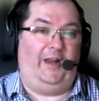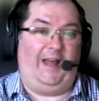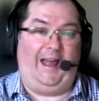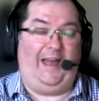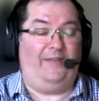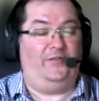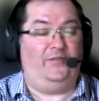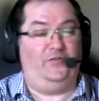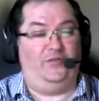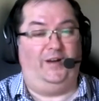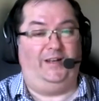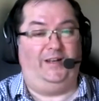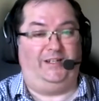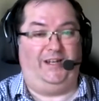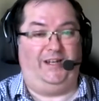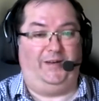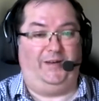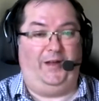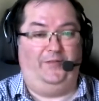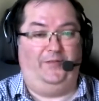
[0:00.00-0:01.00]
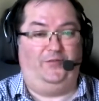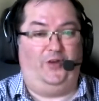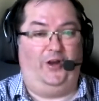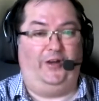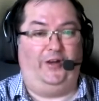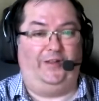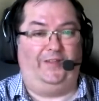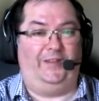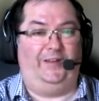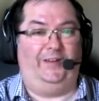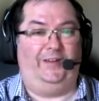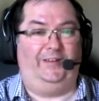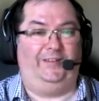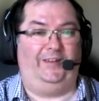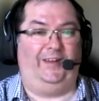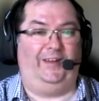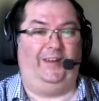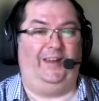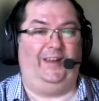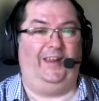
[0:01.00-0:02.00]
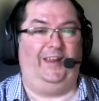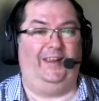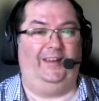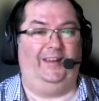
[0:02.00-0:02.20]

I haven't yeah, read it yet. I've got yeah, it though, So yeah.